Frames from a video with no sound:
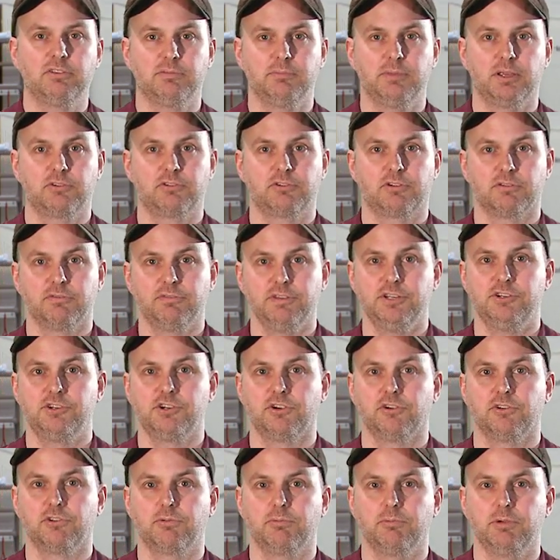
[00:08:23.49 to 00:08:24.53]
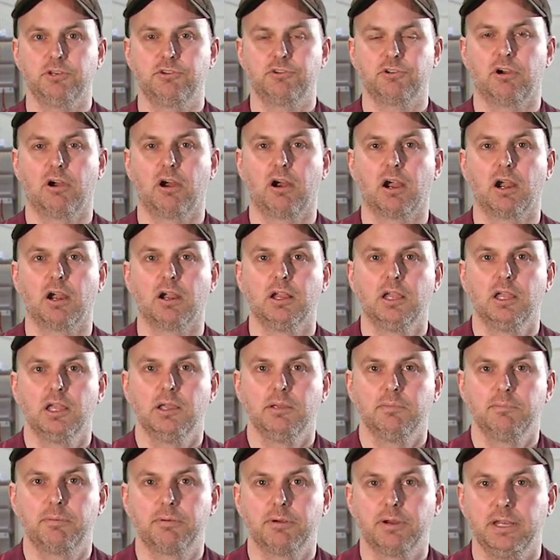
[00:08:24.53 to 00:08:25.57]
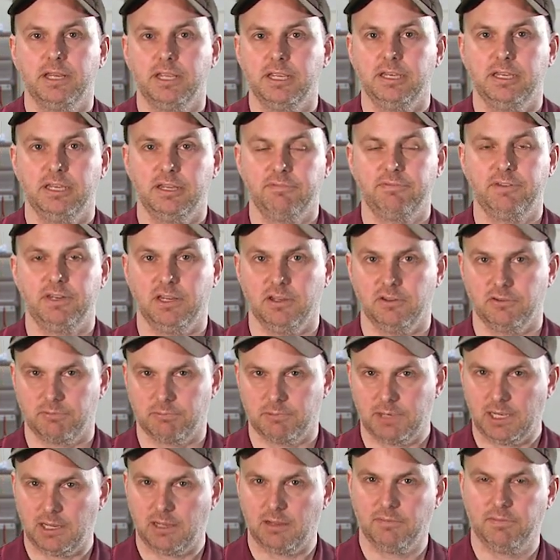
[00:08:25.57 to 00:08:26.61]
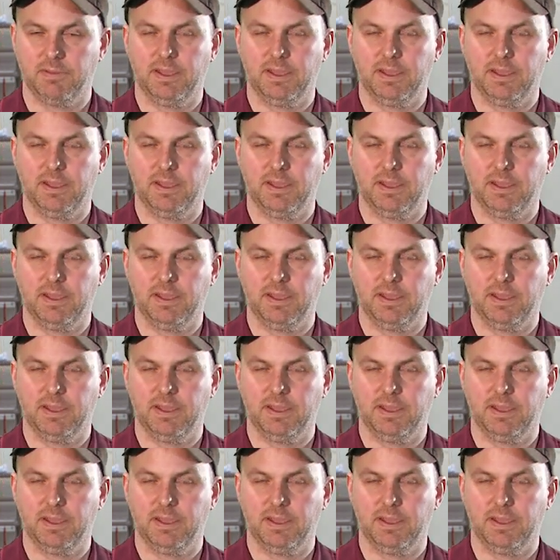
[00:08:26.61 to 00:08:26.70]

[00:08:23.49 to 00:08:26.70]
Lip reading: some extra features which are pretty nifty as well.